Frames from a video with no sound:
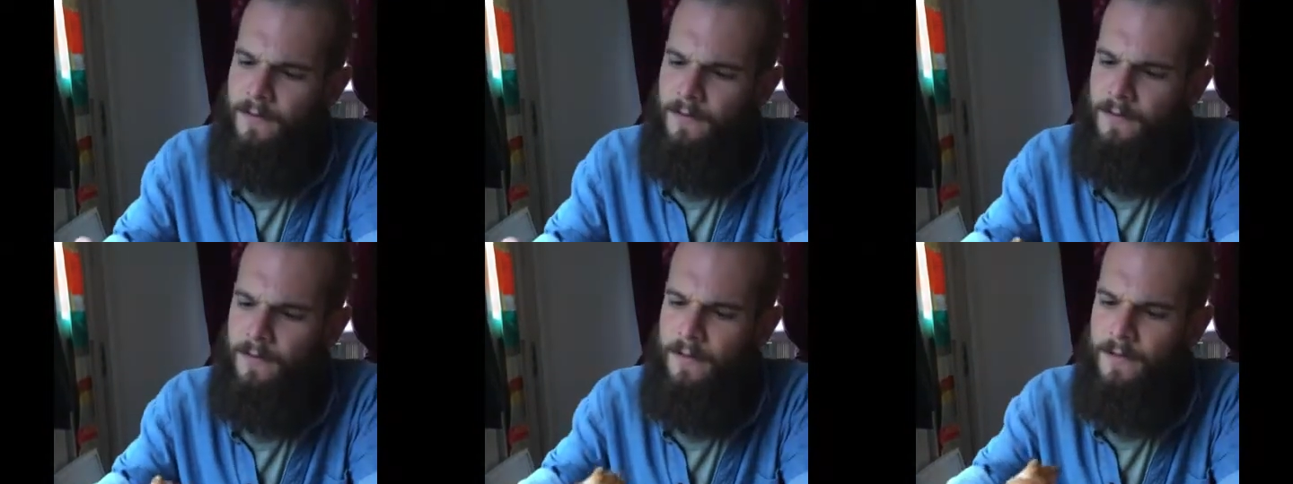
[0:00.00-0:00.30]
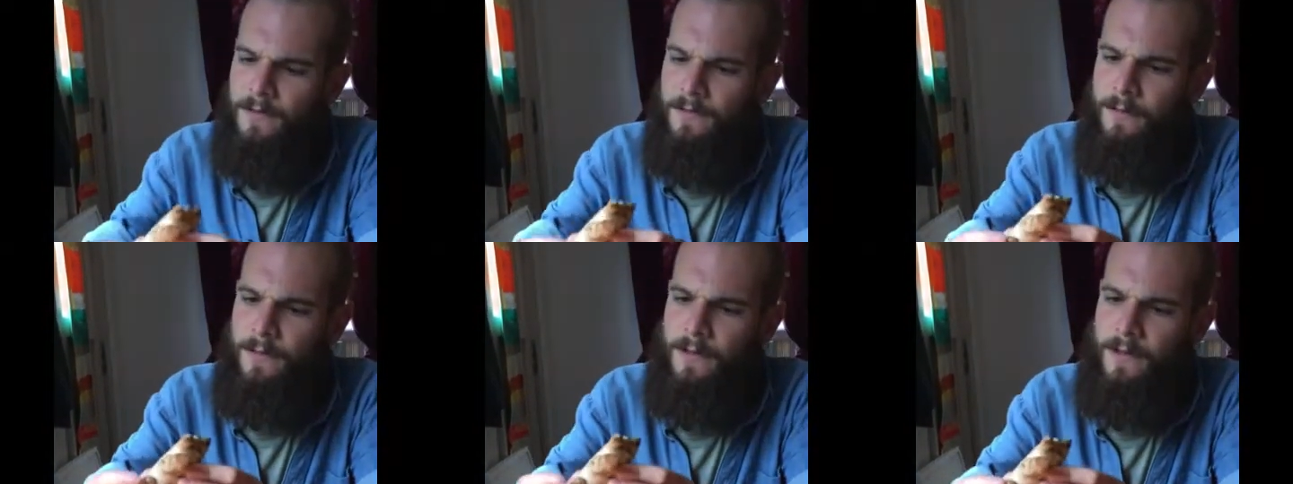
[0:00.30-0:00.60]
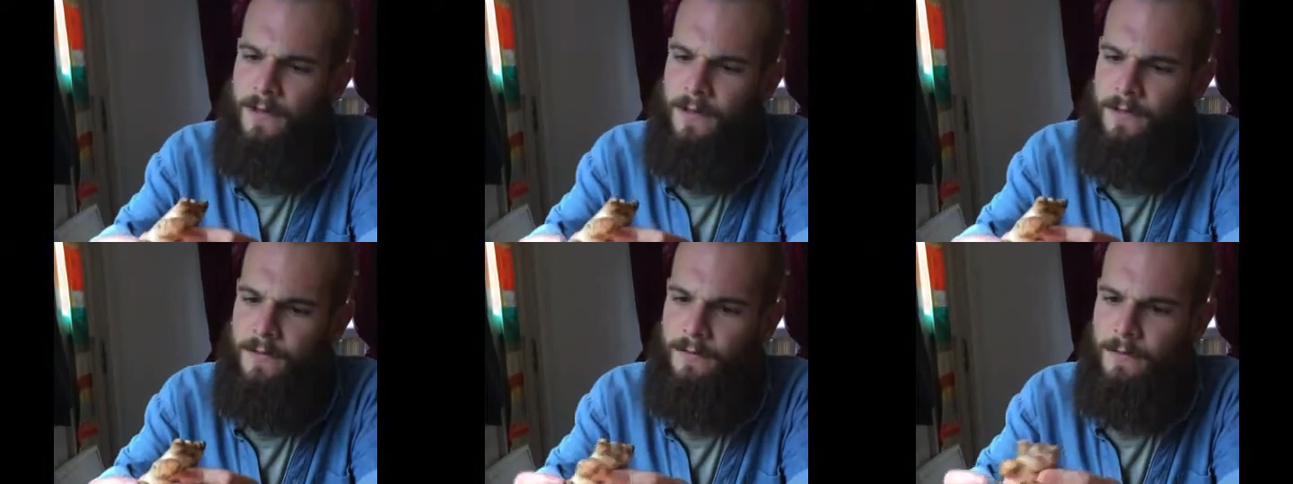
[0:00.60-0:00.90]
This one
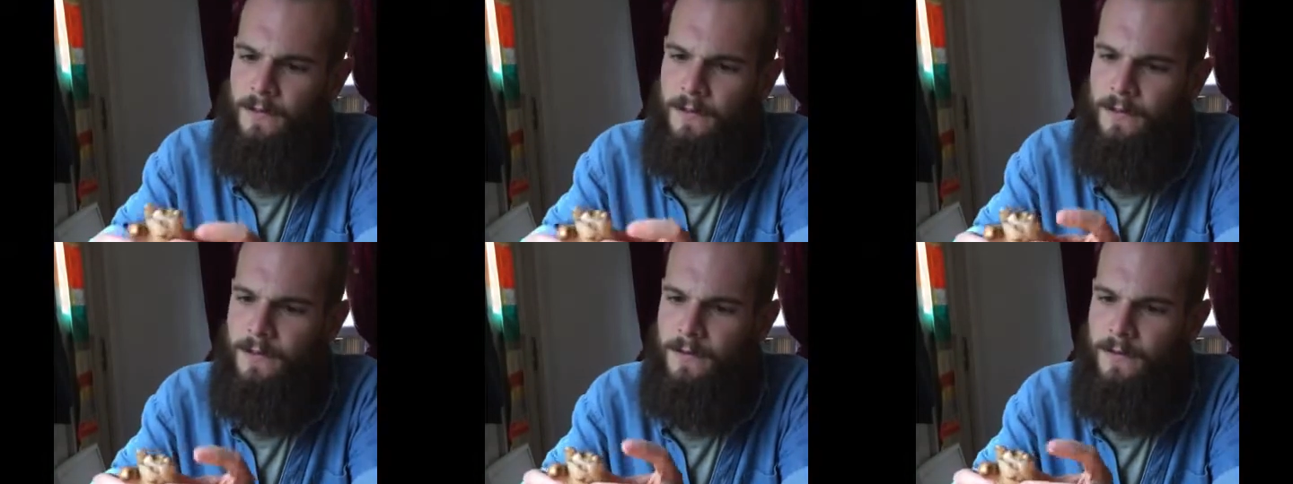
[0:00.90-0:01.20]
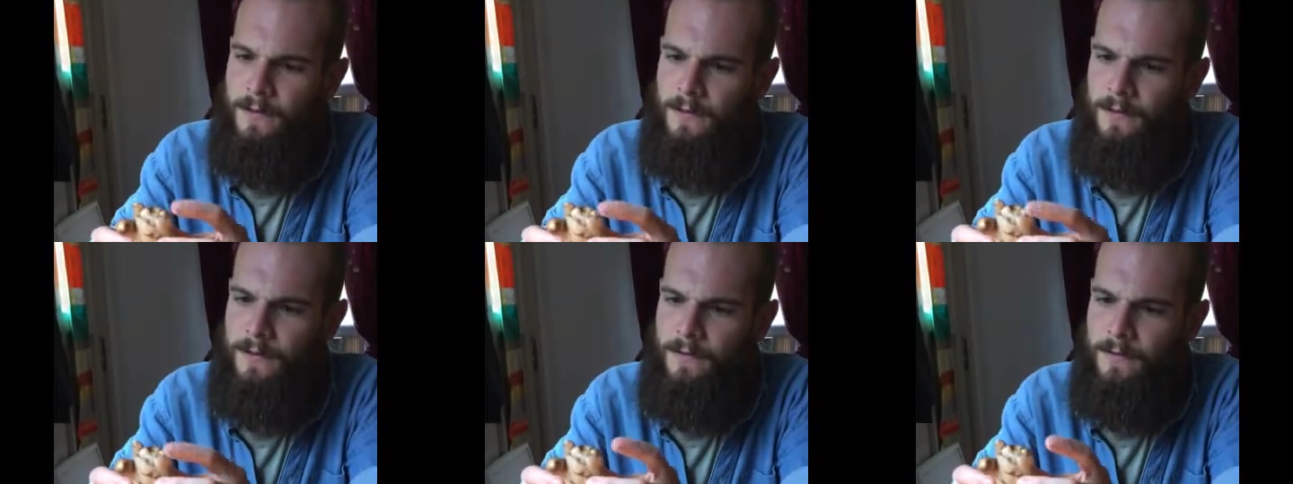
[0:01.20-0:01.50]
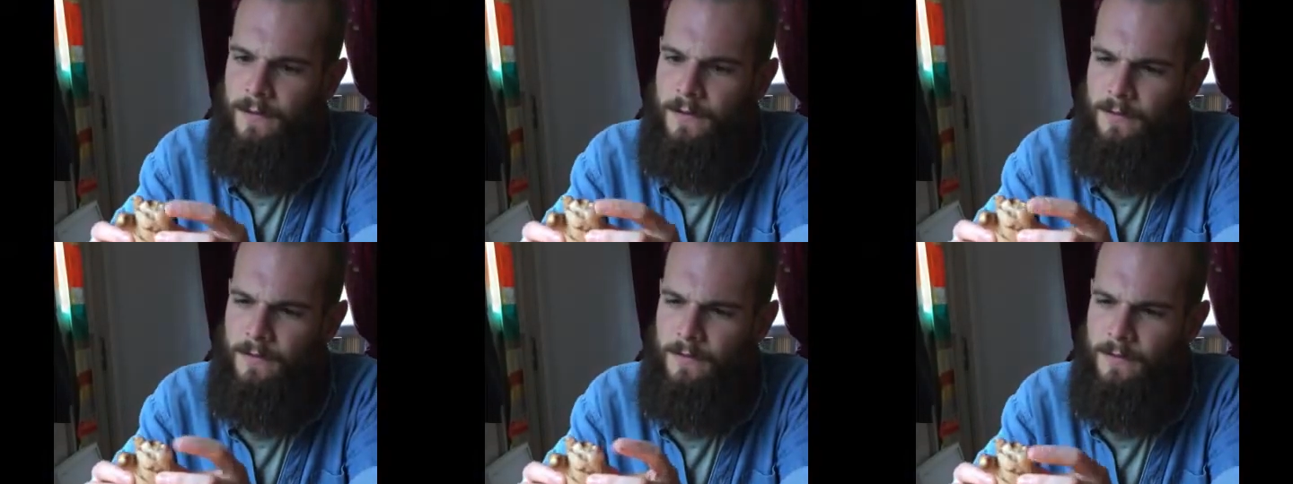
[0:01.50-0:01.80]
has one here
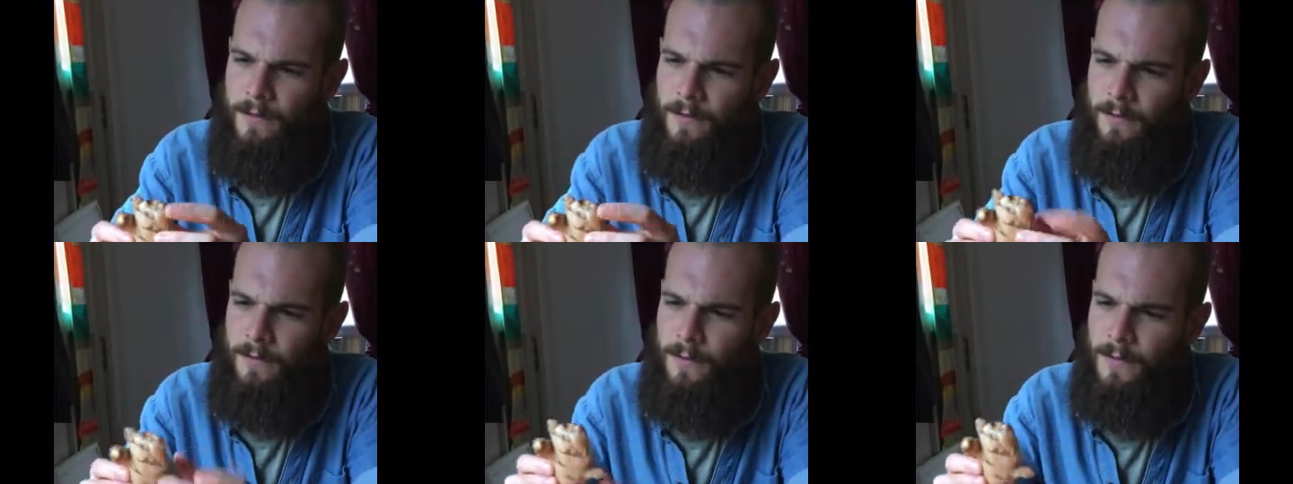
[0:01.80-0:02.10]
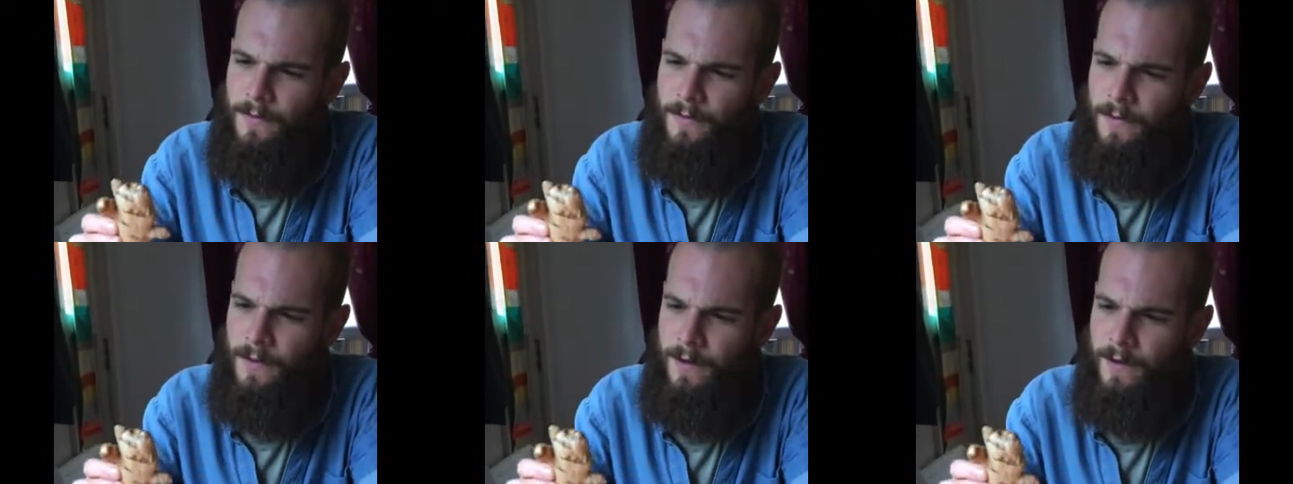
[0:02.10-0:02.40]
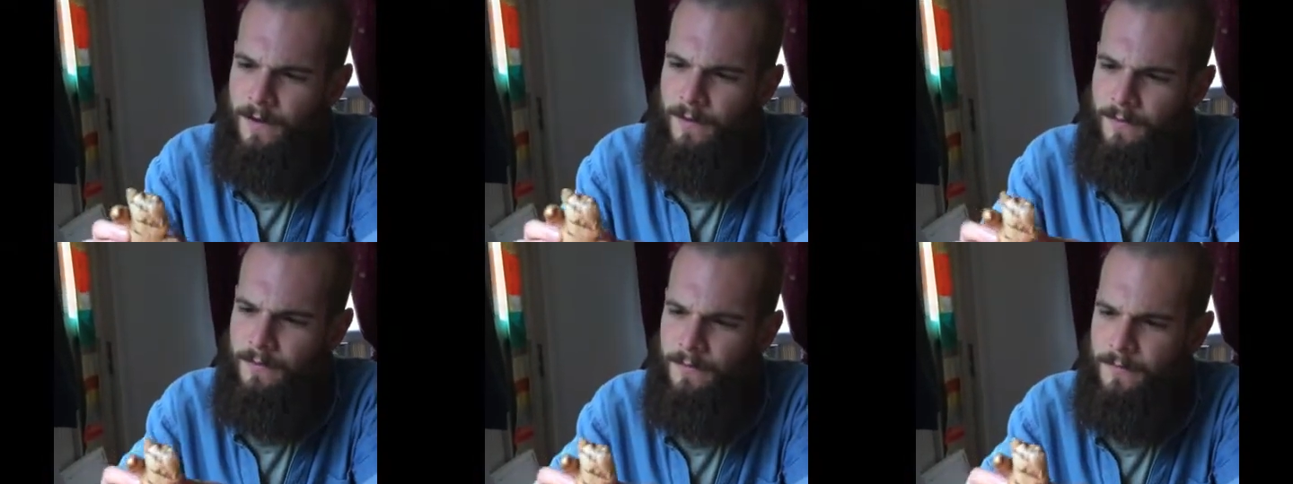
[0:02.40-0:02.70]
that looks like one
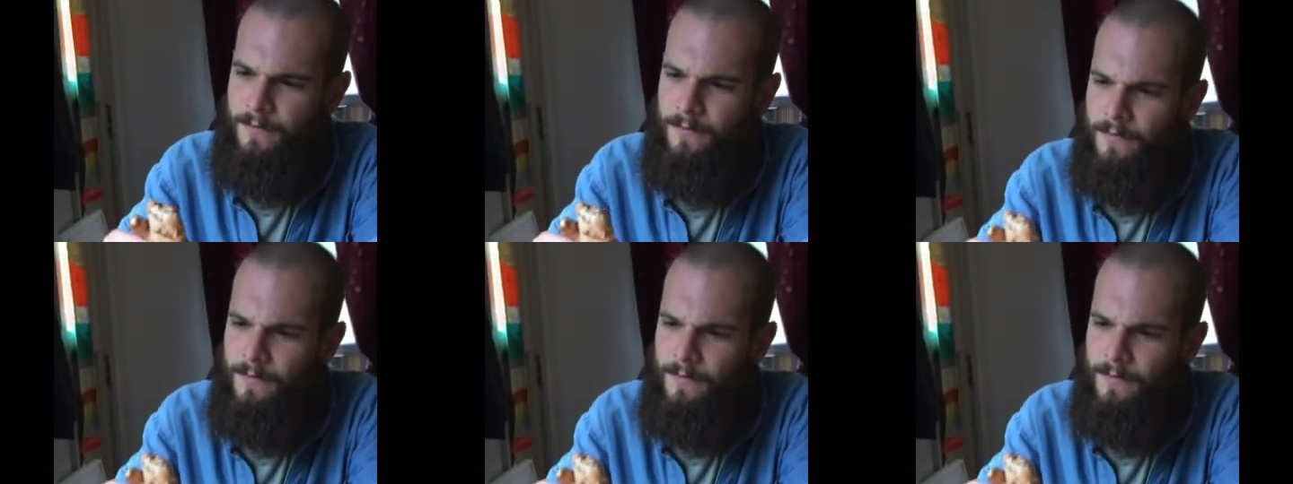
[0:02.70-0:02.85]
there.